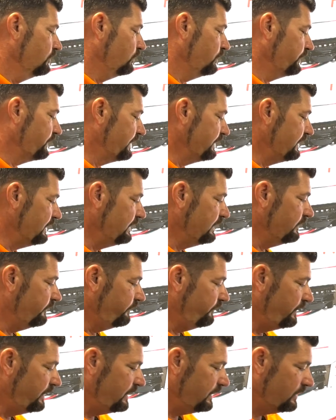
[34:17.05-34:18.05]
Was I getting a
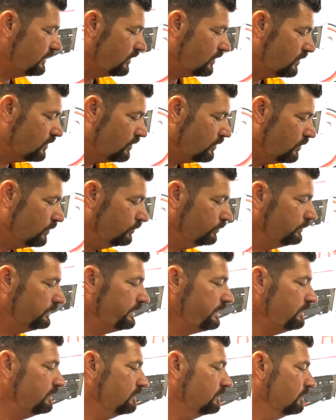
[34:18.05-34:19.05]
fan call
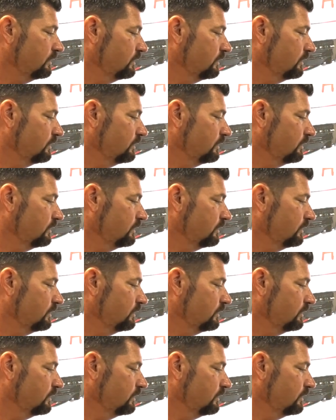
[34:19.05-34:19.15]
only?